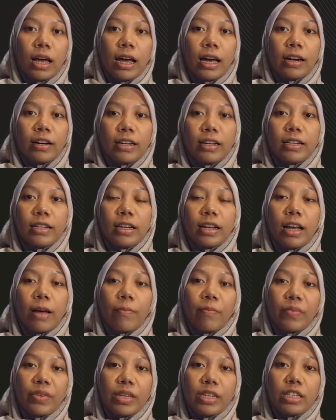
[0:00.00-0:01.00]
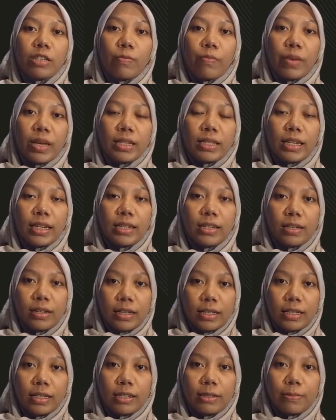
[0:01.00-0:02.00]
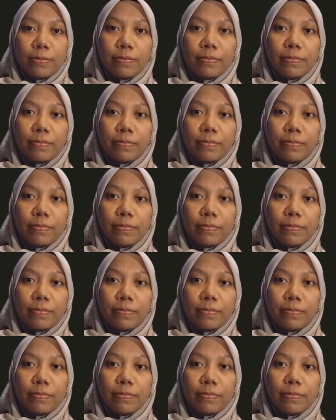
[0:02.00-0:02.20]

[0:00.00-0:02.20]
are in the company's best interest.